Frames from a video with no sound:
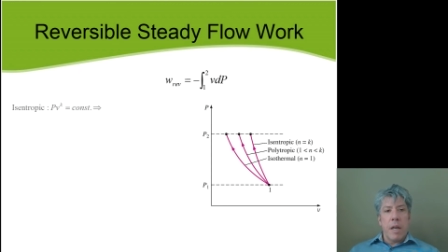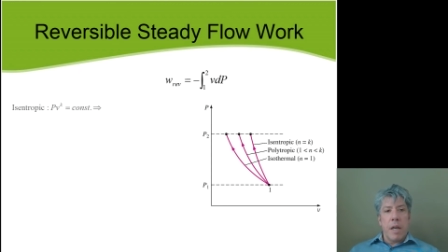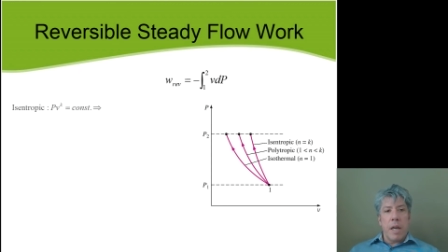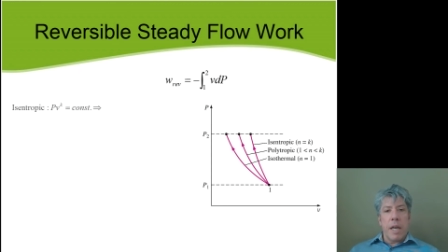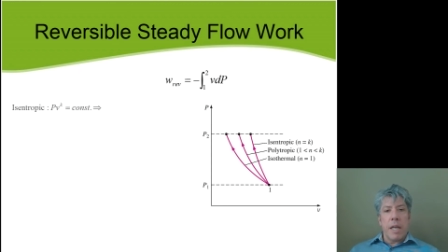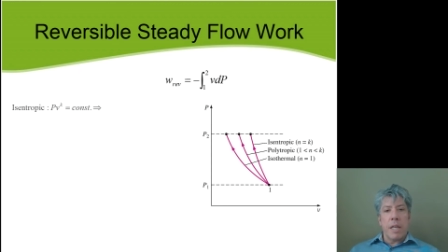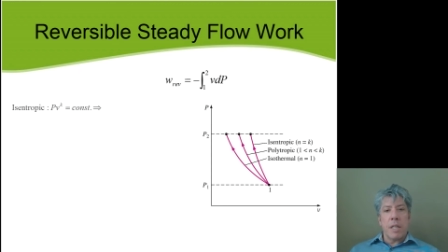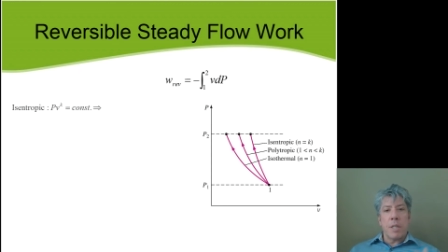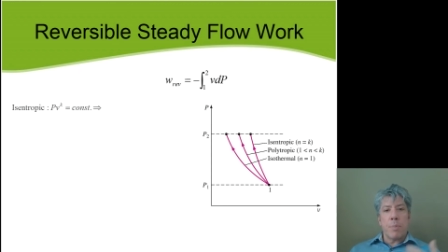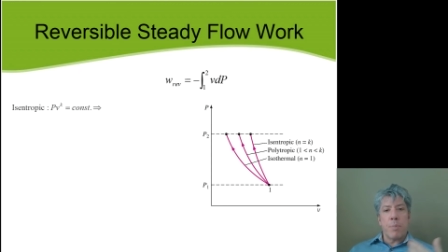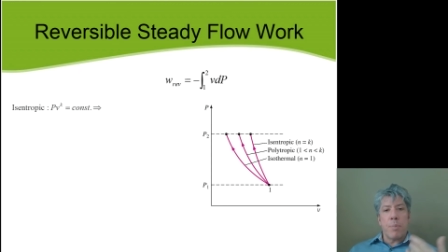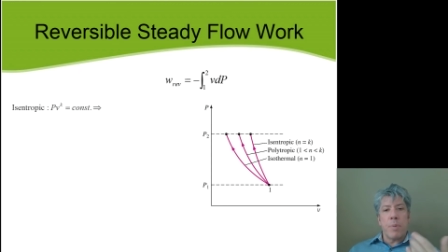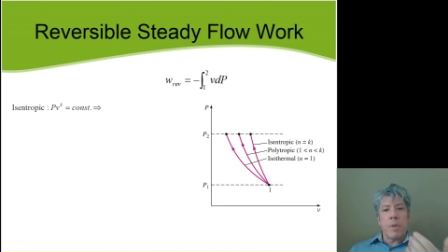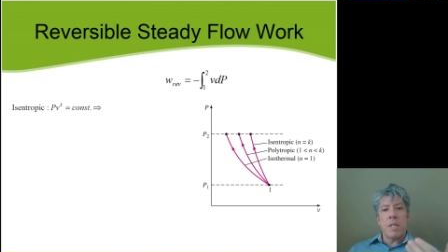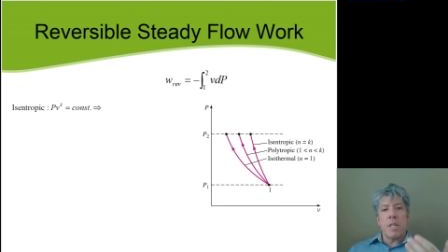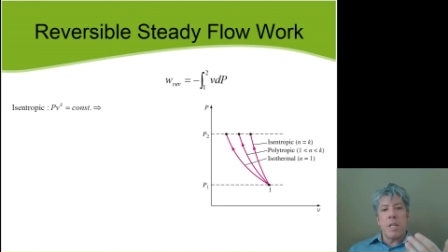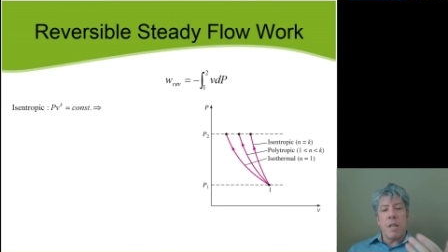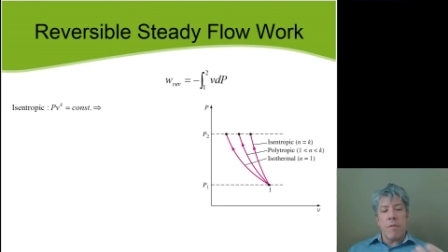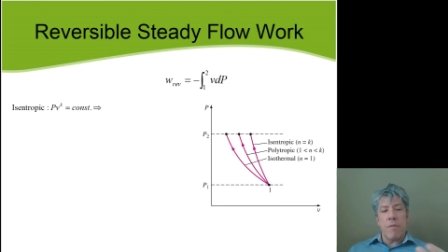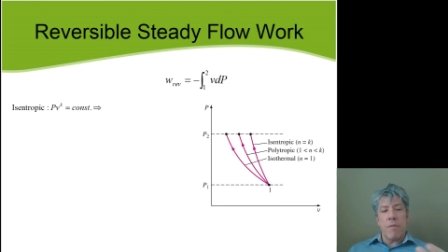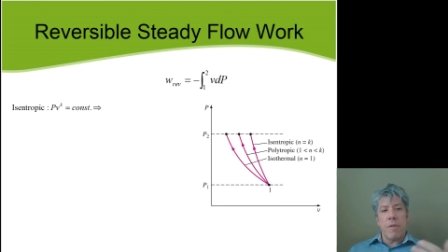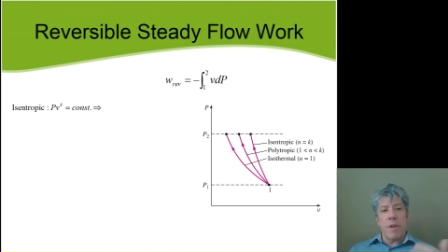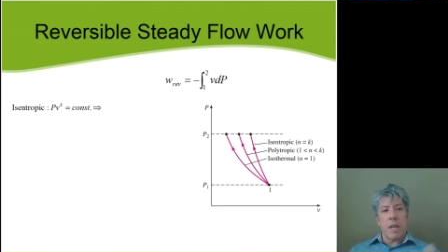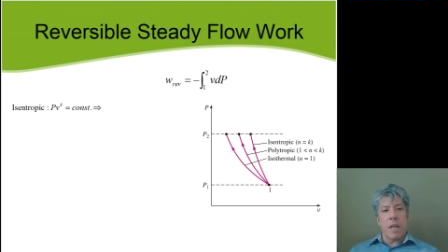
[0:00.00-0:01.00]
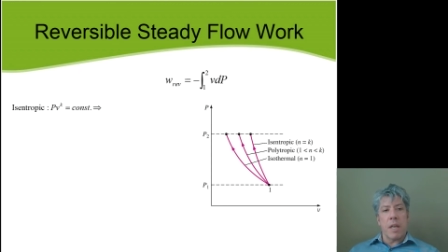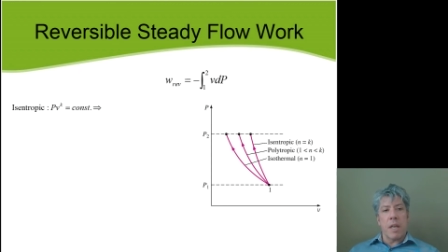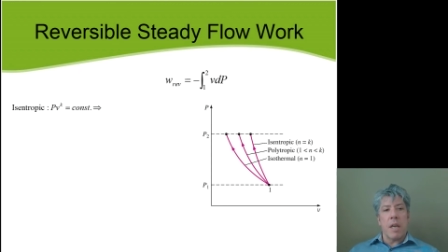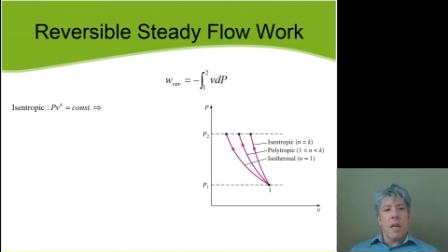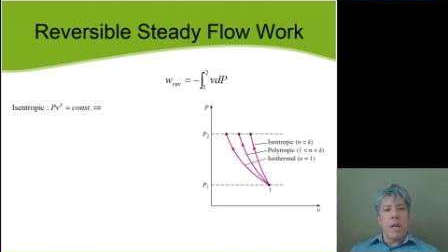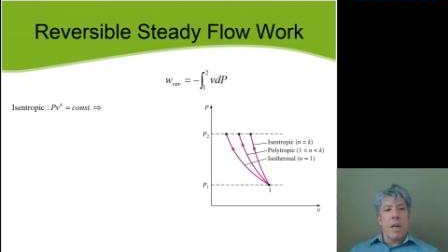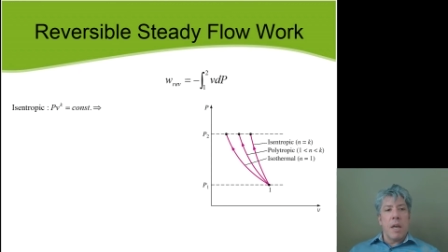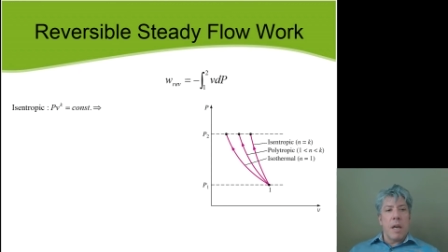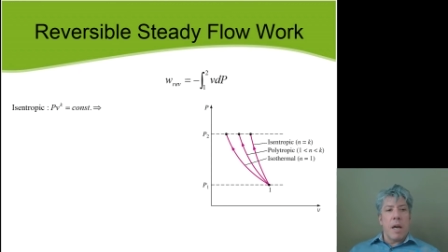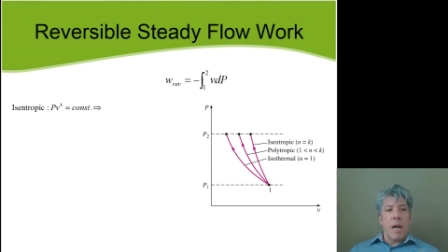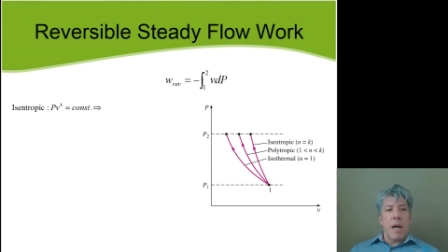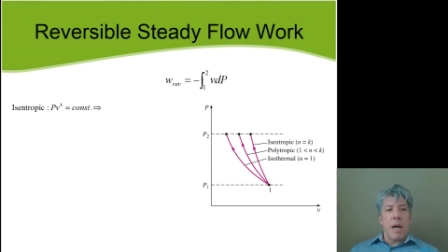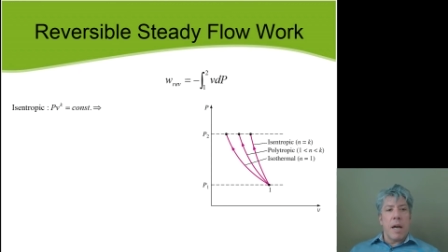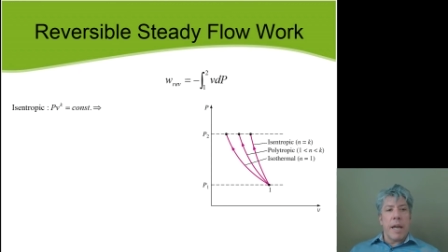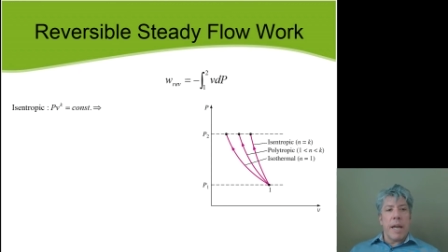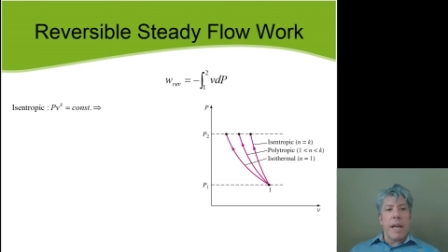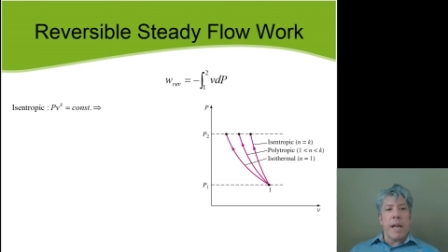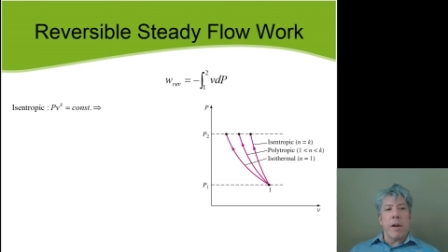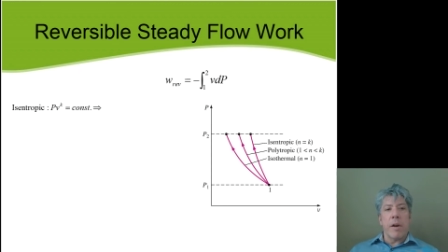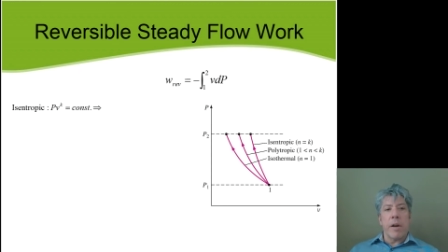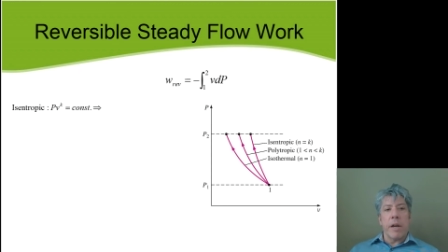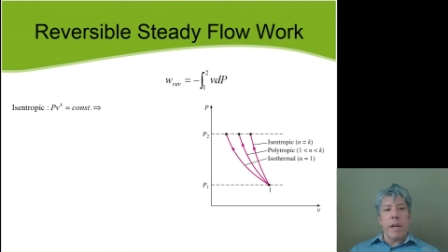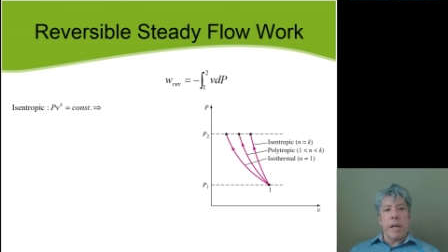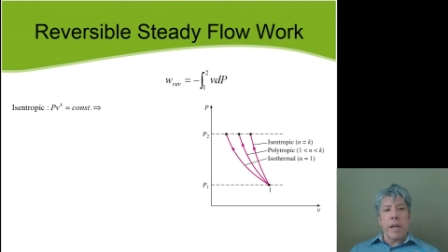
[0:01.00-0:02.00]
a specific uh,
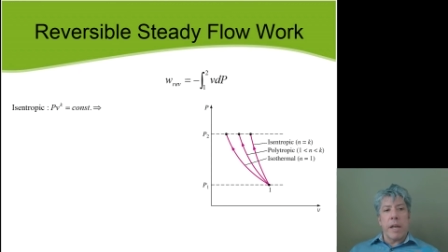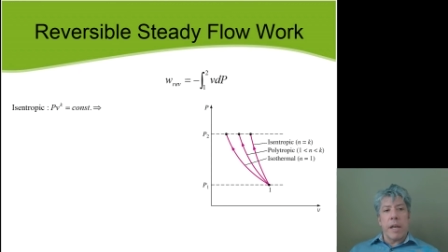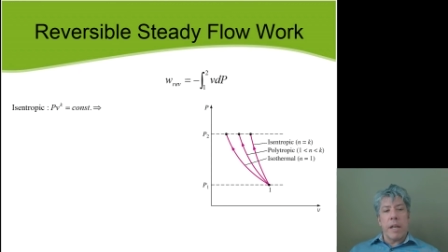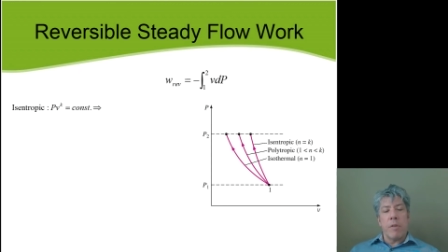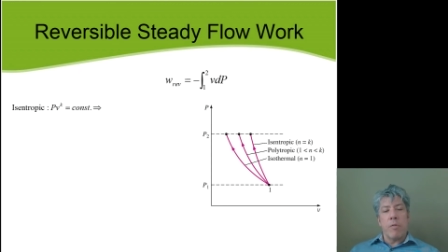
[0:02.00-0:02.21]
area.